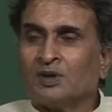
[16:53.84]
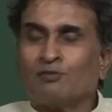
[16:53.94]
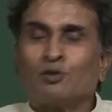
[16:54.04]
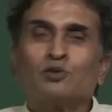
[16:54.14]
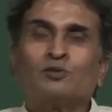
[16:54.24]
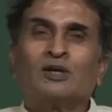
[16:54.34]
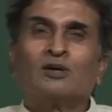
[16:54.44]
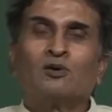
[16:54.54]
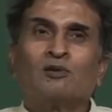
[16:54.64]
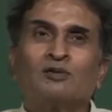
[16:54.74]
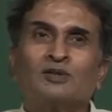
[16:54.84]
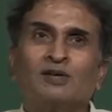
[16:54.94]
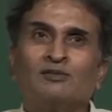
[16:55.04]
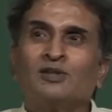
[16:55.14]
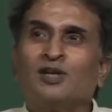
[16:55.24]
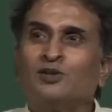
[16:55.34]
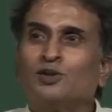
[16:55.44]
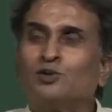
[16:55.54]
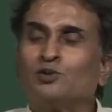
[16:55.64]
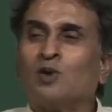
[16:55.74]
Of course, one can always say if the
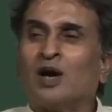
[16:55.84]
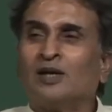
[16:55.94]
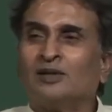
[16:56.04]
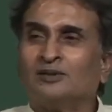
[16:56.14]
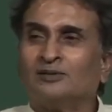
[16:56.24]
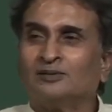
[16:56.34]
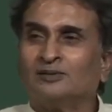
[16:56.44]
tension is too high,